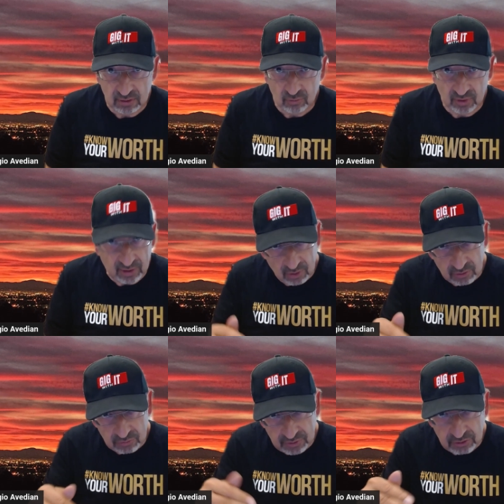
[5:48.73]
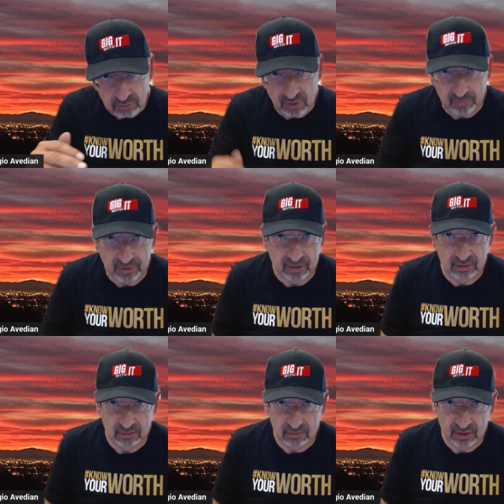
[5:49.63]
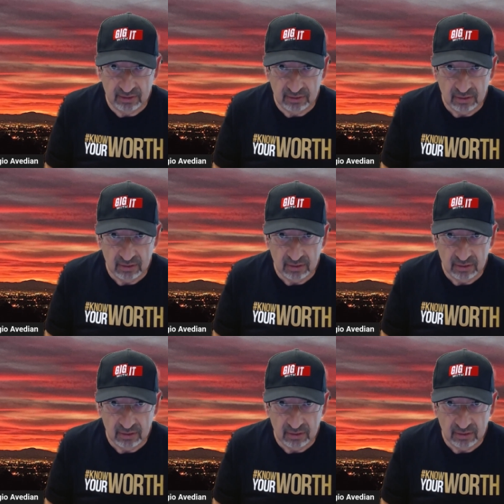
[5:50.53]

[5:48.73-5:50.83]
Well, I want to renew them again, right?